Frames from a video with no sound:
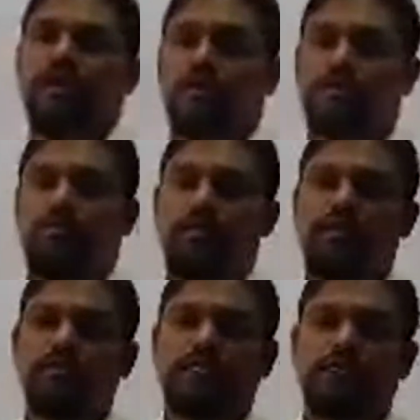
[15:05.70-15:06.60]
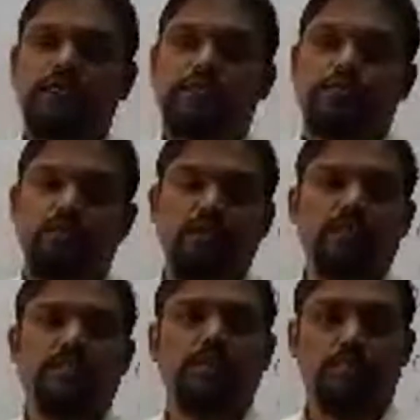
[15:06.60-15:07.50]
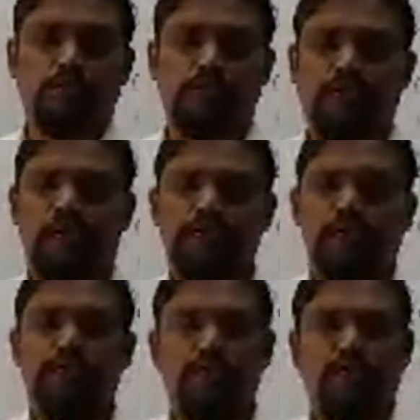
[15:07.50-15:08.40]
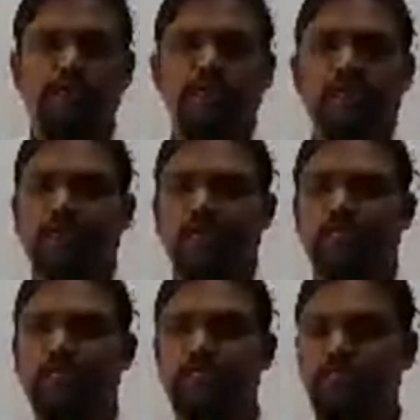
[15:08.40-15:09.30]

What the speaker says: violence against women is reported, that indicates